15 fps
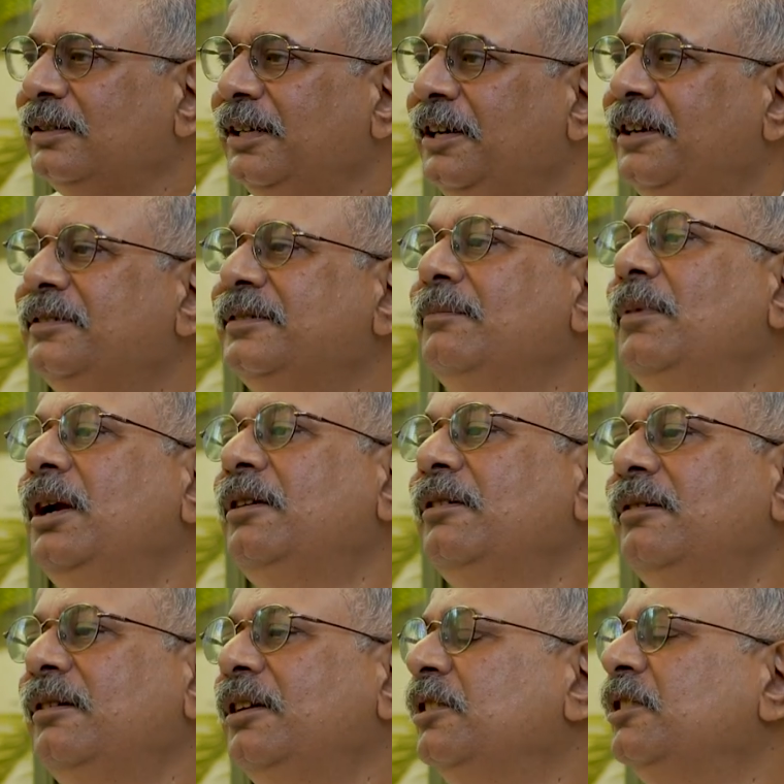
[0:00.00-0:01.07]
It is a
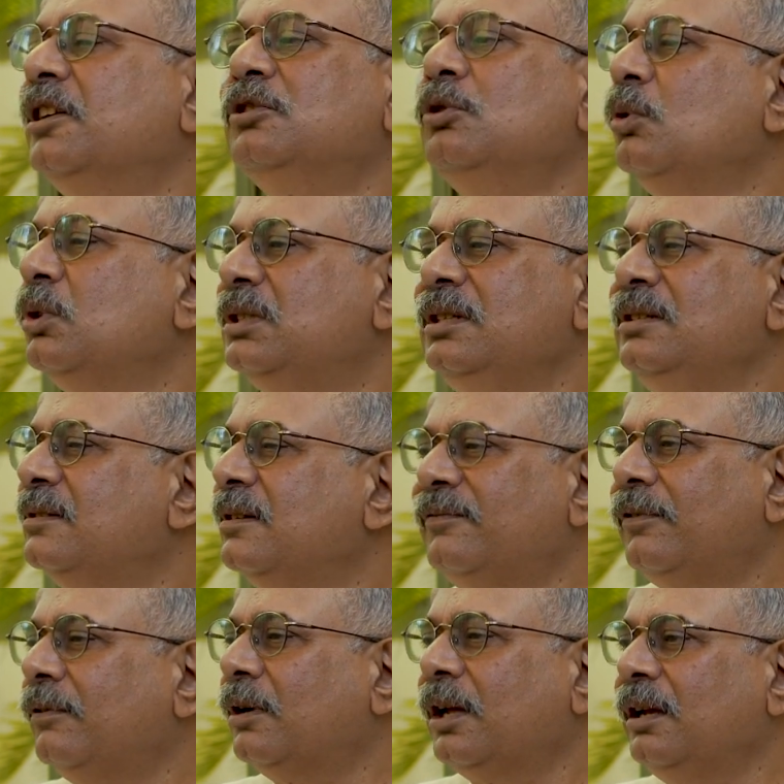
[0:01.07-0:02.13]
matter. There's no season
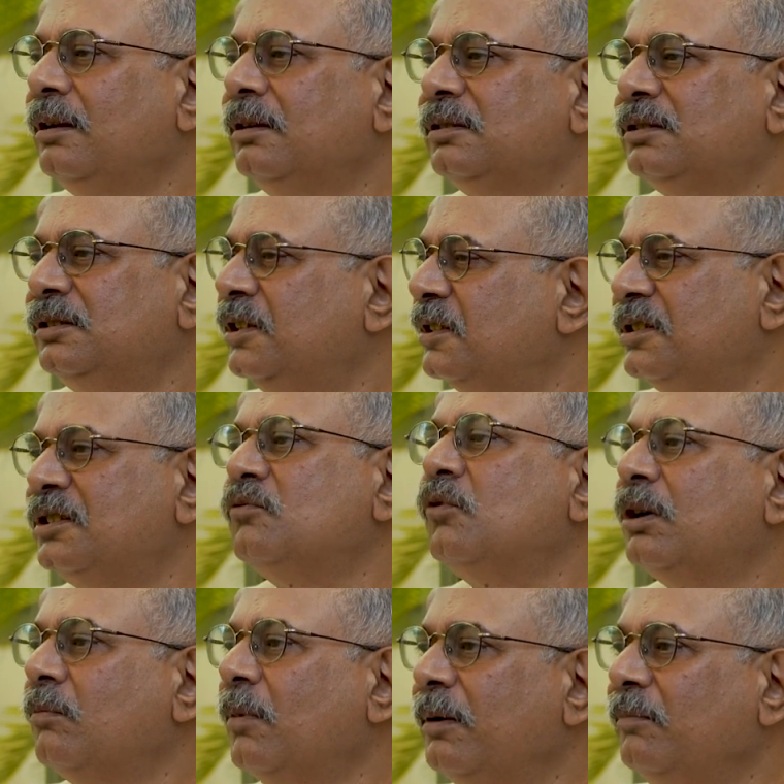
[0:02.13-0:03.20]
for tigers. This is
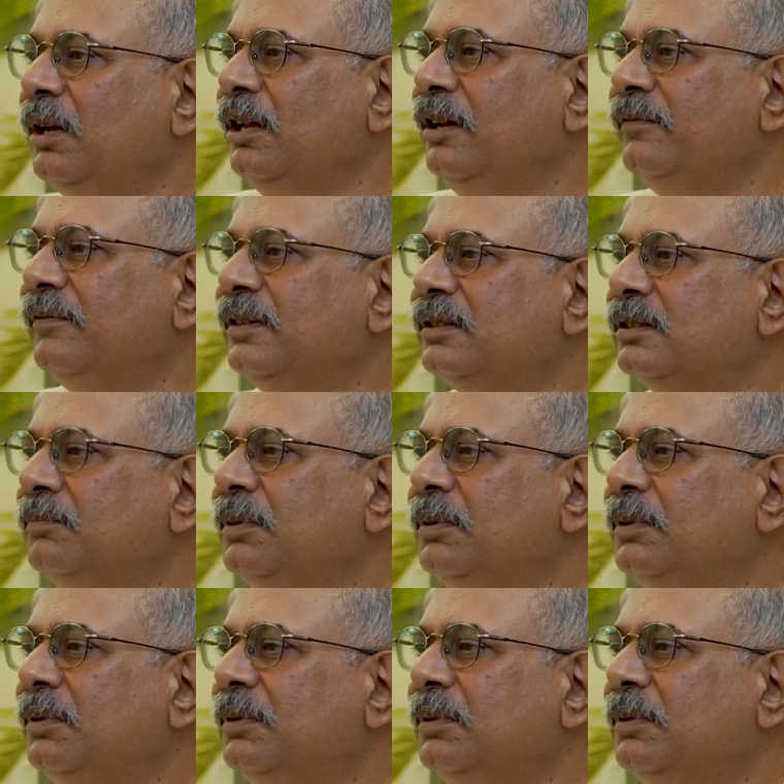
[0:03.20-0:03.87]
what my belief is.